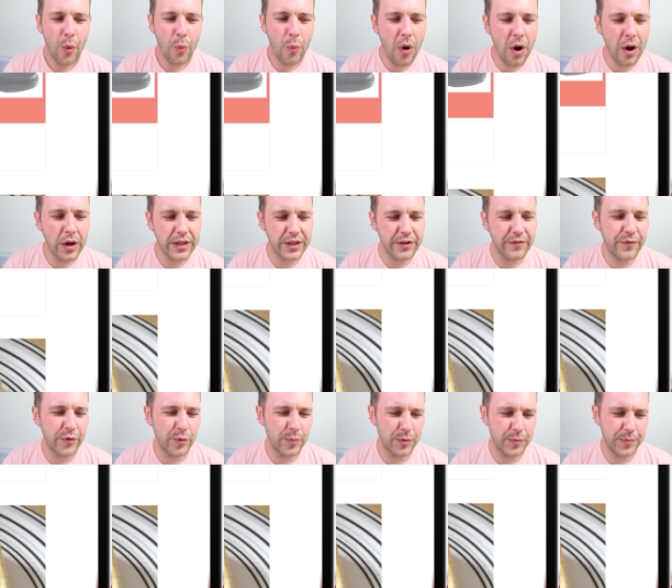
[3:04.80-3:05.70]
What, your
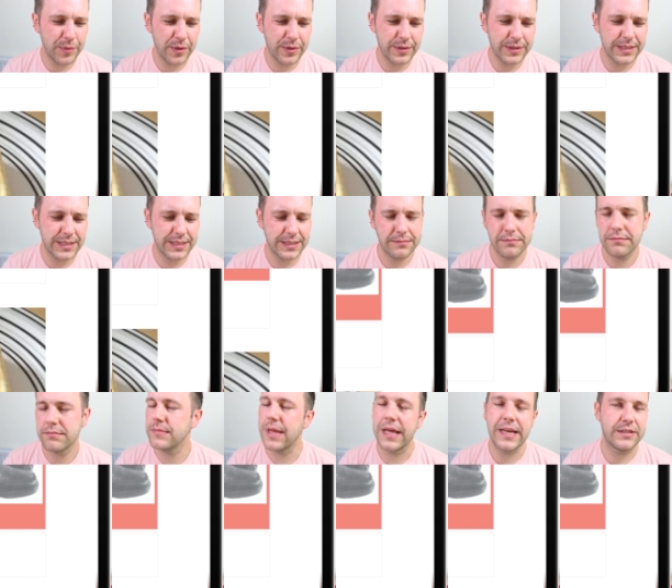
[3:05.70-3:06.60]
football boots?
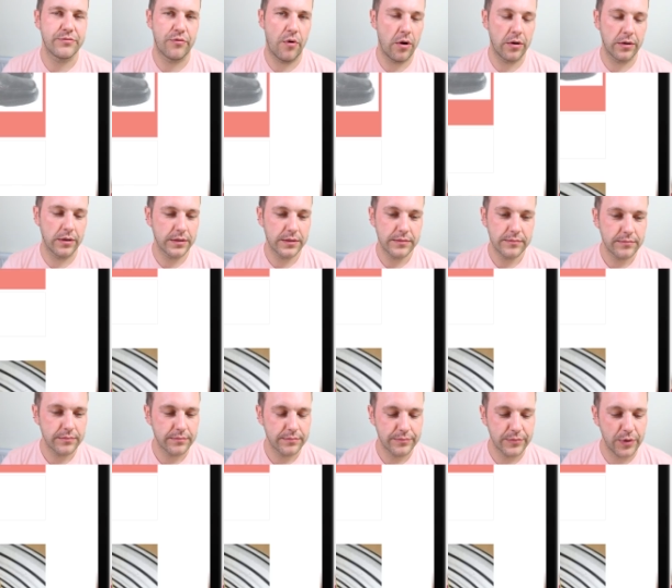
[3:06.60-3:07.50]
That is wrong.
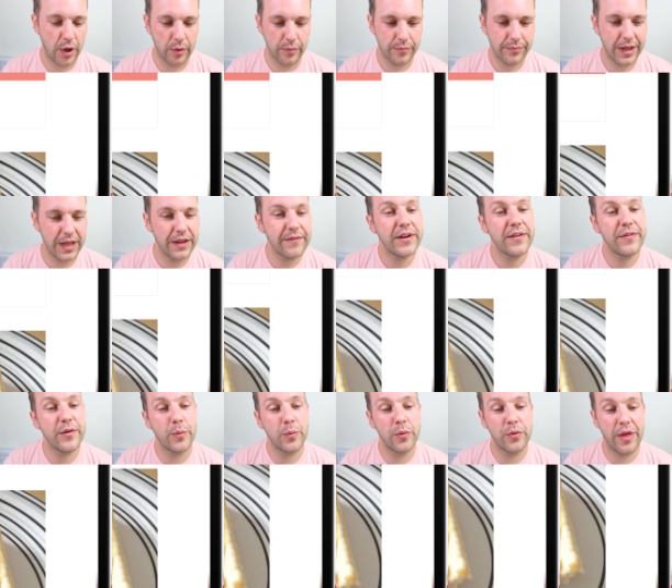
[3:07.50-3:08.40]
No, even
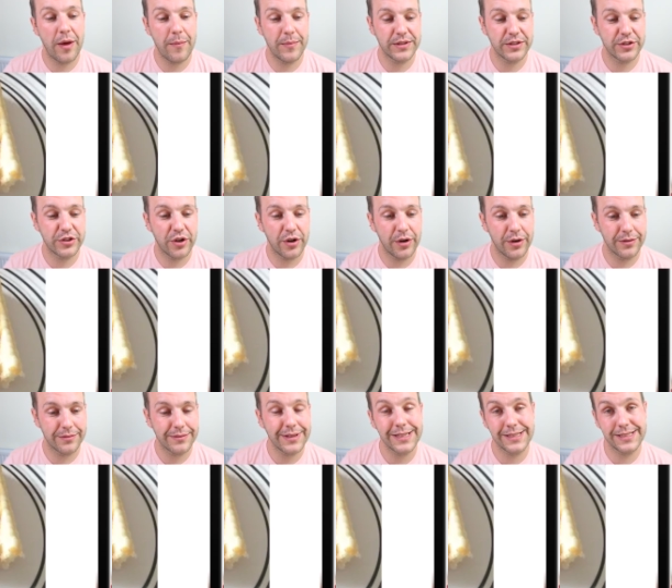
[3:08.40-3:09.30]
if you wore them as a
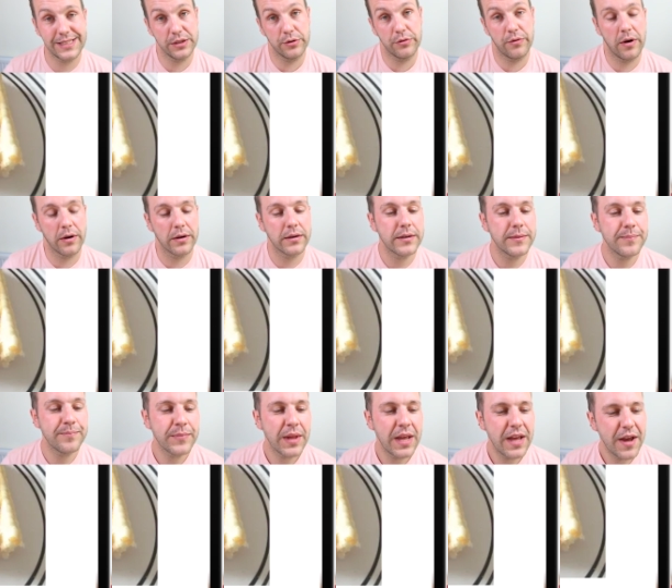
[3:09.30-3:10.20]
child, that's still wrong.
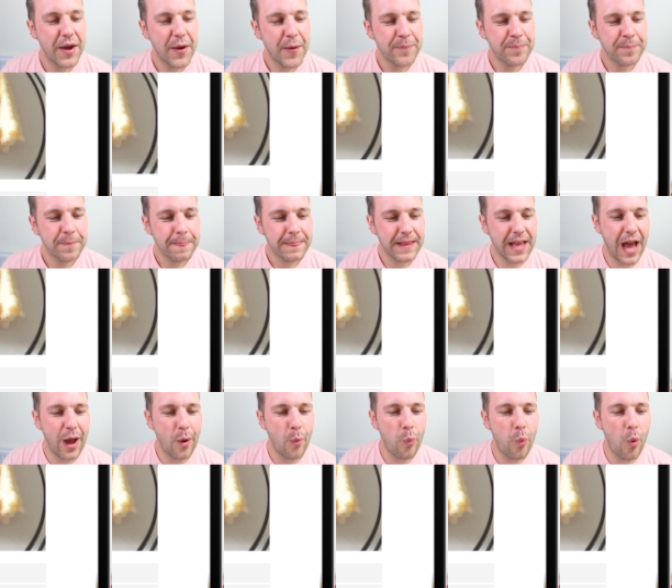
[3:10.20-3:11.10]

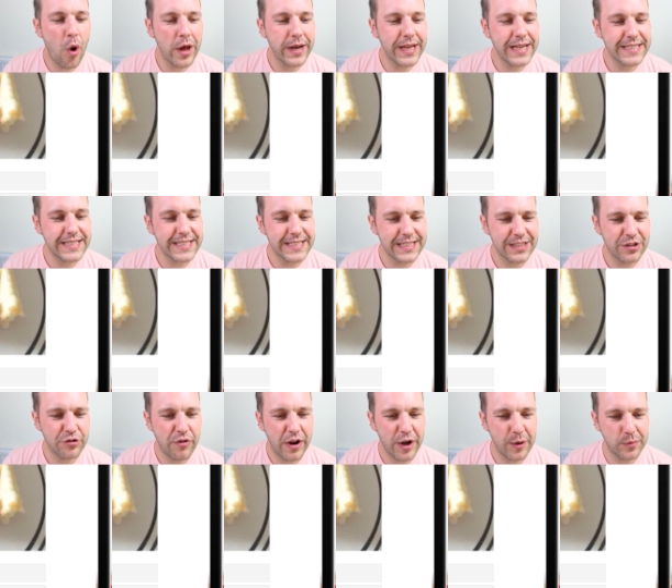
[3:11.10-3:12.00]
Okay, what is this
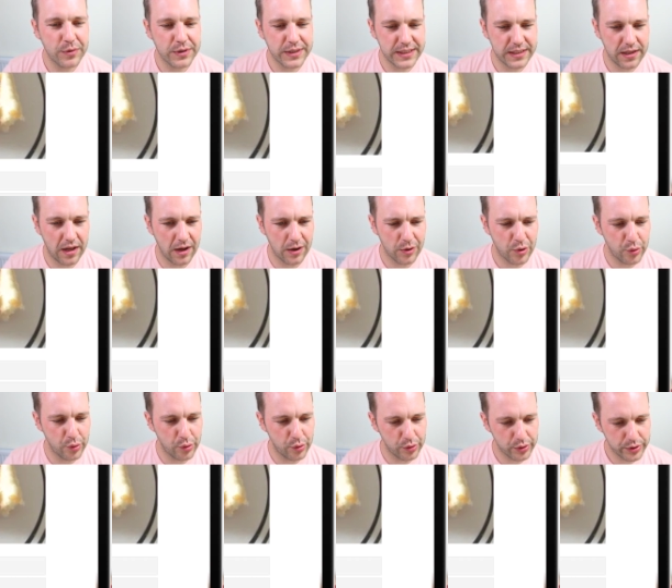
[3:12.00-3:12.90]
incredible dessert
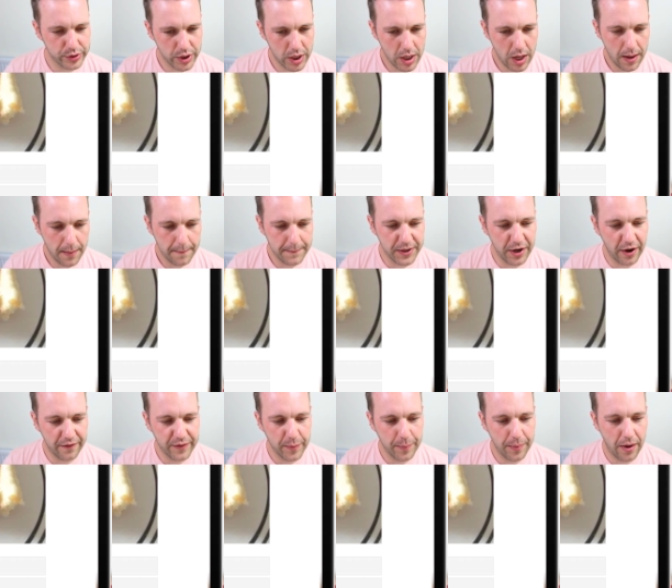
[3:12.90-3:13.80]
called?
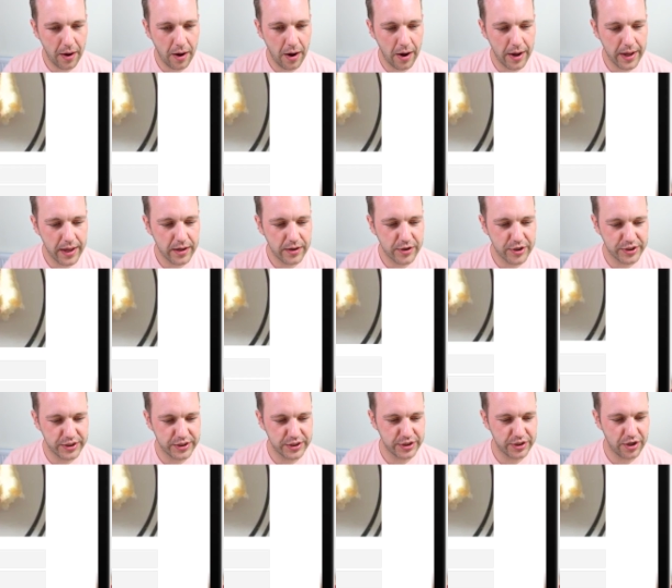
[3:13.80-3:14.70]
Banoffee pie,
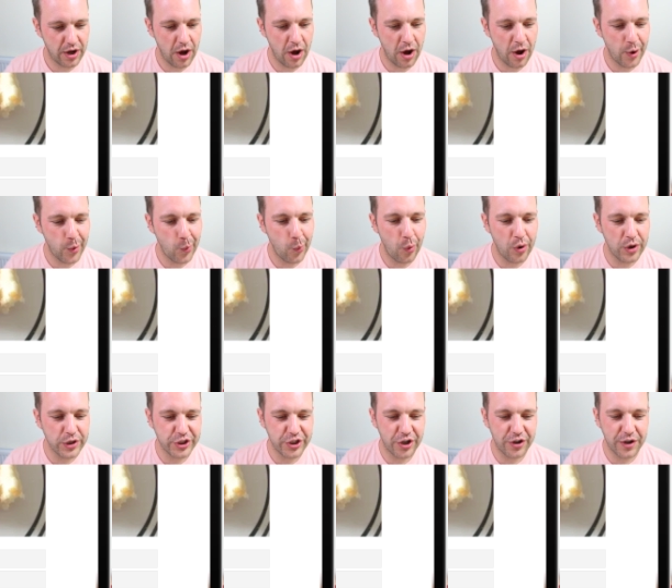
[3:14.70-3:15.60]
custard tart,
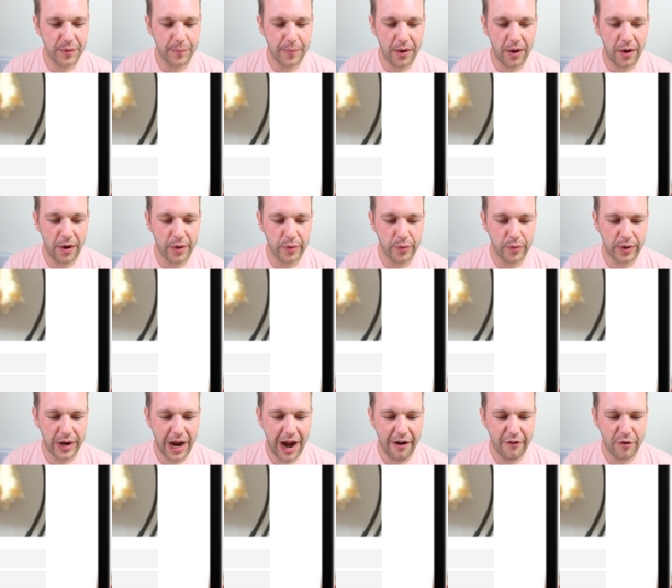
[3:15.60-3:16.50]
white chocolate pie or
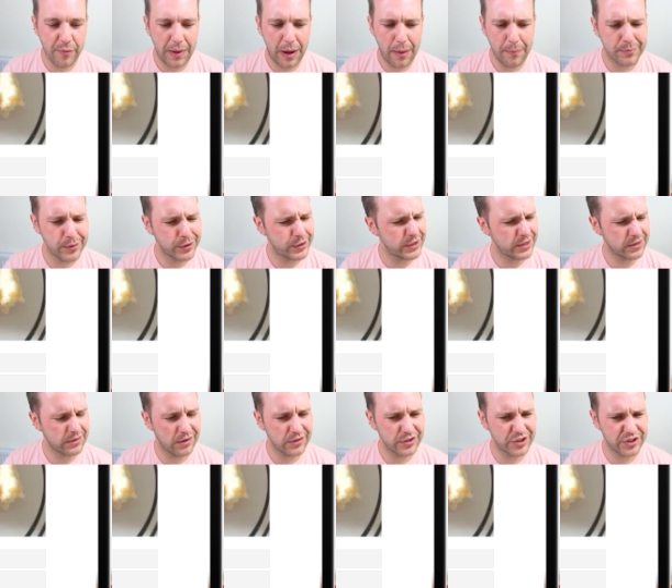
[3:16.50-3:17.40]
caramel
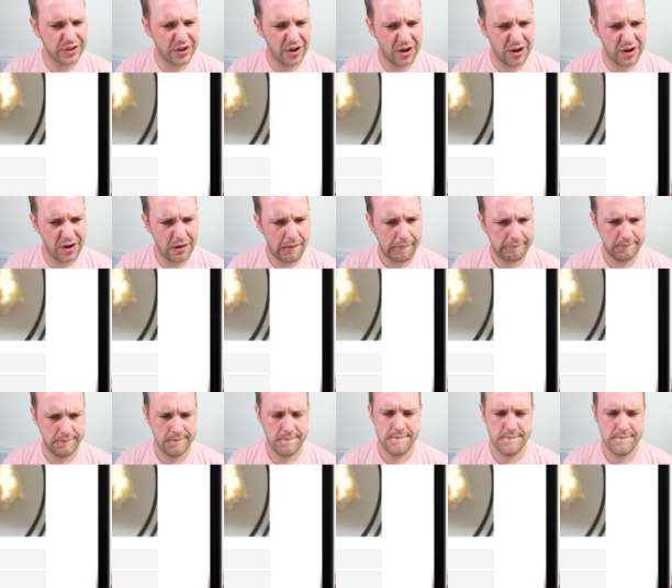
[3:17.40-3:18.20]
butterscotch tart?